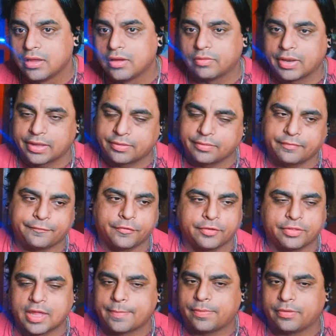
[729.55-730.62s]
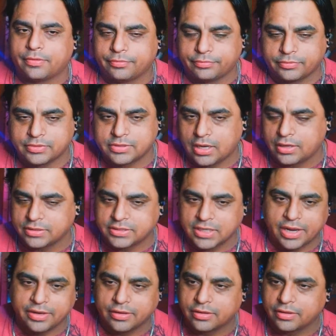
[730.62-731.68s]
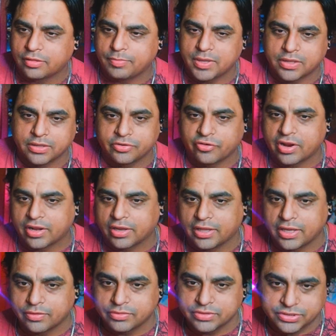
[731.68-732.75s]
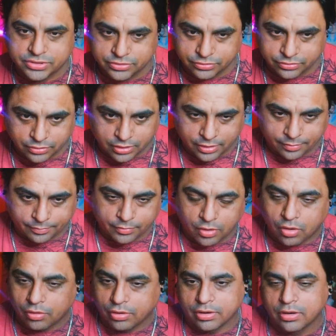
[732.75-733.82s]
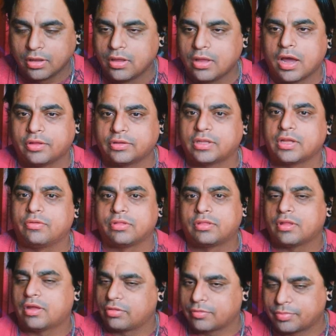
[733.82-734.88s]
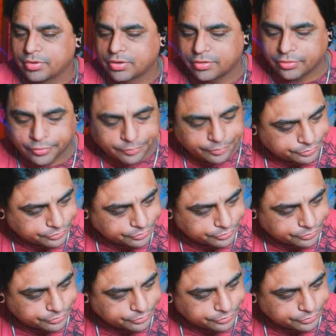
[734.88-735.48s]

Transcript: Like for example, t uh, Tanya speaking the dragon language to um, Orin. I thought that was that was pretty cool.